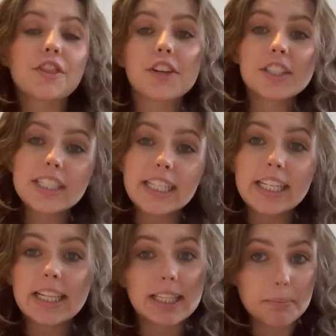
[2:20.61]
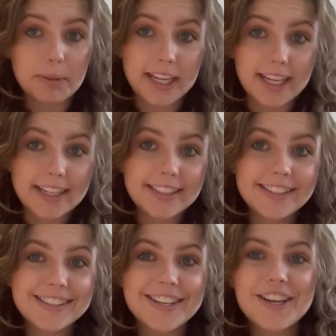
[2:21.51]
13
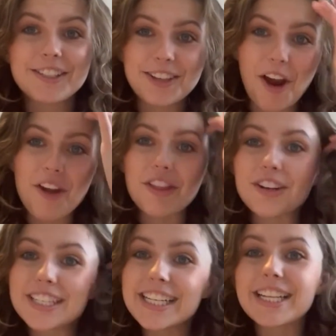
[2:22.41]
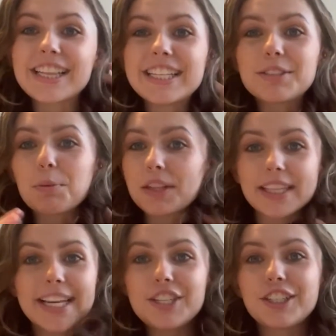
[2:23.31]
Olympiads, so 13 of these
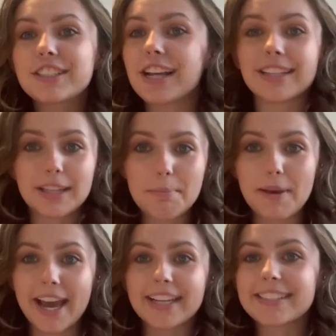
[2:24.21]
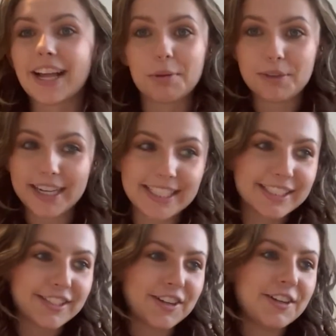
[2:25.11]
religious Olympics celebrating
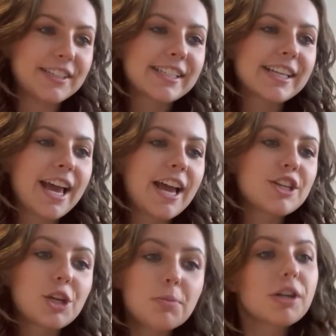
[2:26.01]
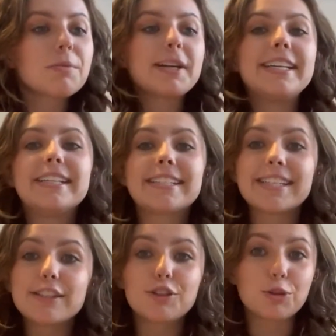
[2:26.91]
Zeus, 2 more
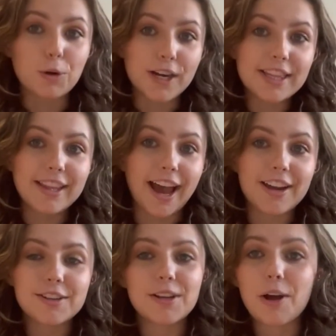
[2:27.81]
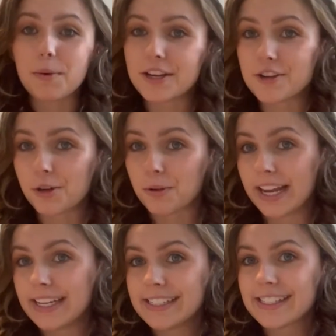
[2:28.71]
races joined that original
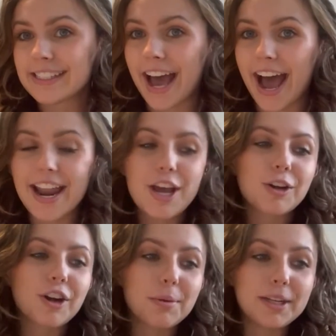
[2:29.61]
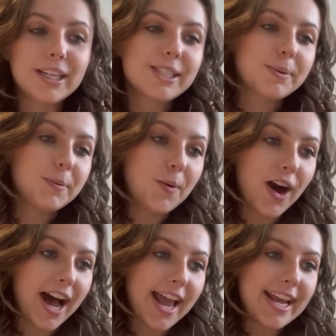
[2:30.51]
race that Corobius
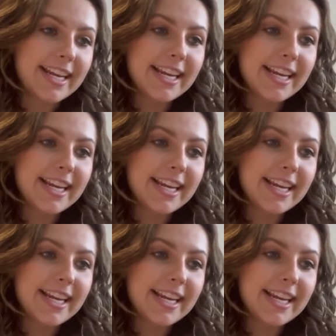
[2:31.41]
won,